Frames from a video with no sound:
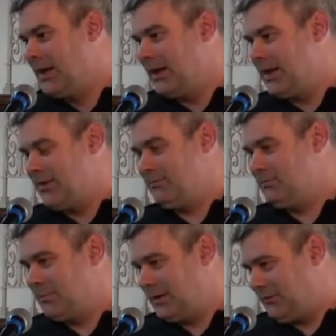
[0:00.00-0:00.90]

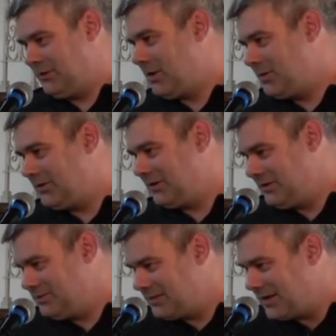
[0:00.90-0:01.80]
If you go
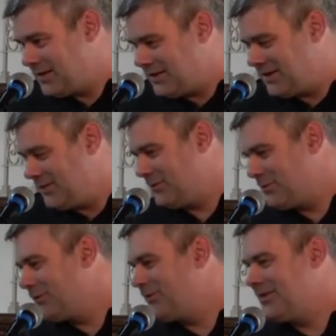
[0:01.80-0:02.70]
into any of
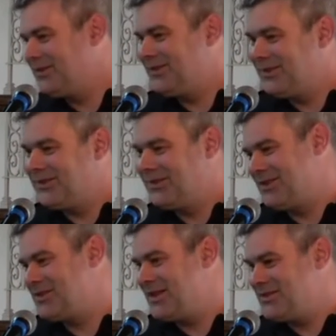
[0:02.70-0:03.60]
your preferred
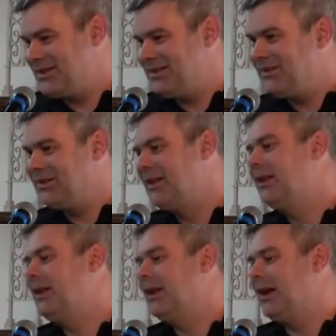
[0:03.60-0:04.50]
search engines,
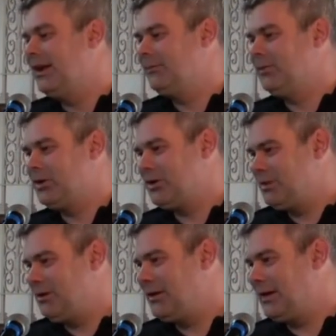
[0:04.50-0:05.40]
look up
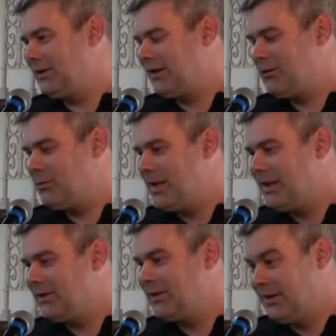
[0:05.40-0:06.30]
Youth Connect
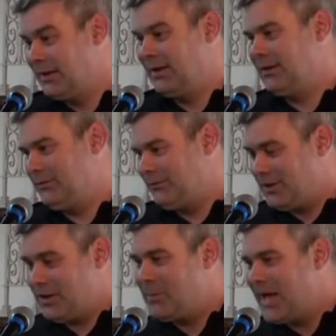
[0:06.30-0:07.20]
Southwest, you'll
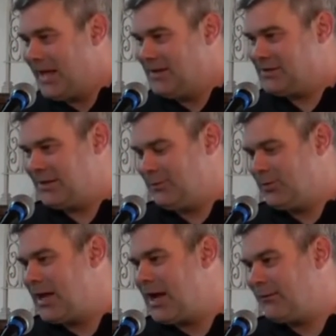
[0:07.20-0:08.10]
find the page. It
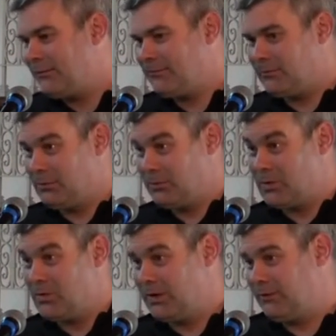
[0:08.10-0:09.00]
will have the
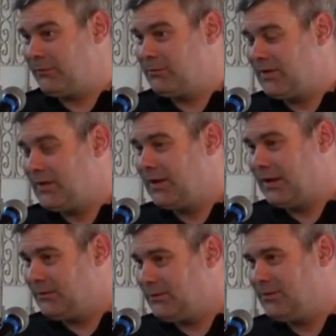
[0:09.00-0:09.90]
recording from
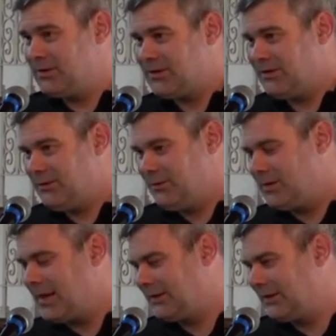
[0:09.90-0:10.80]
tonight if you wish
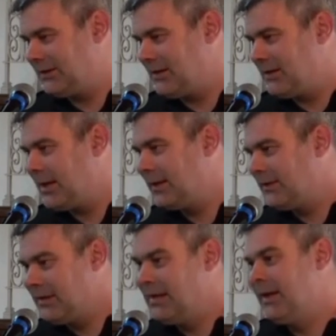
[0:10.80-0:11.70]
to access any of
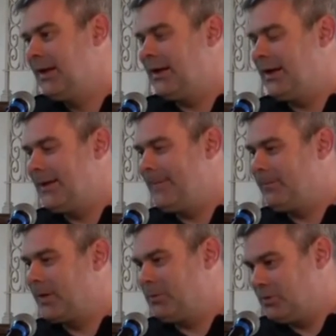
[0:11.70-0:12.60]
that,
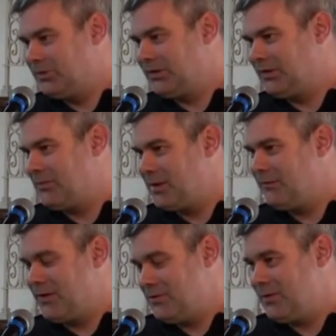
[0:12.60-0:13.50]
but also some of the
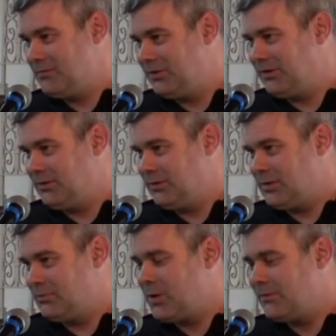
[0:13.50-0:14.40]
phone numbers
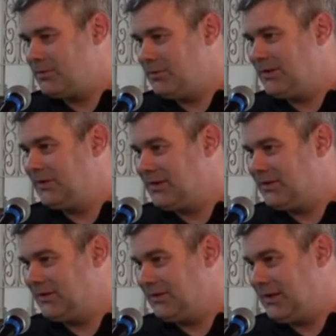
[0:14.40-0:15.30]
and whatever that we
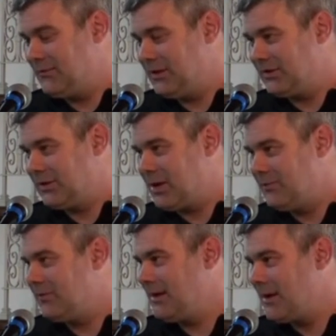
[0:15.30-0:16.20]
discussed this evening. So
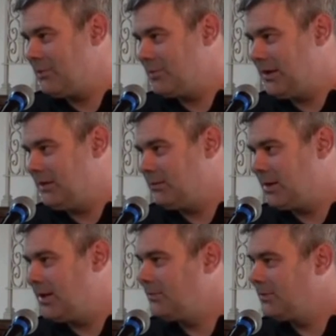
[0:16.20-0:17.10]
hopefully that will be
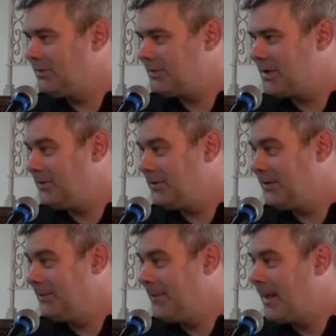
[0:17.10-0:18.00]
of some help to
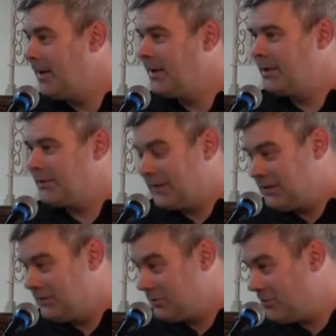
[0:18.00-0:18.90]
you.
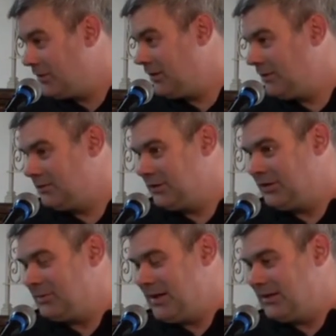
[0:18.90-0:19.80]
Thank you to all the
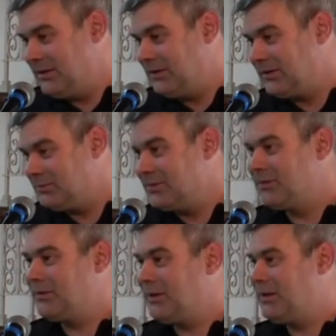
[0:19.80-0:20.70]
speakers.
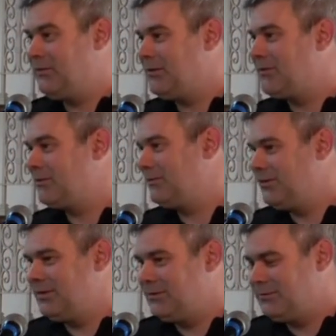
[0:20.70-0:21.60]
And thank you for everyone
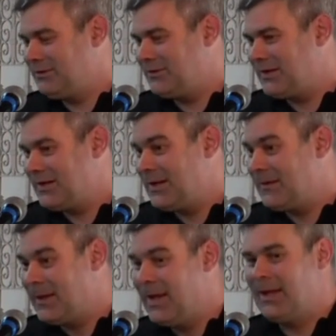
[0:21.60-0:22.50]
for turning
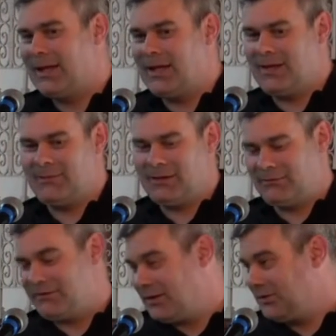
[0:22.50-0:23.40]
up,
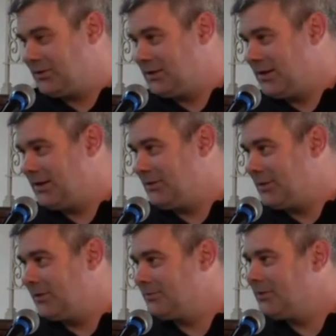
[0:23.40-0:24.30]
and for those online as
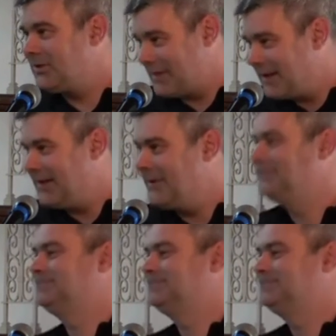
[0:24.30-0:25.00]
well. So thank you.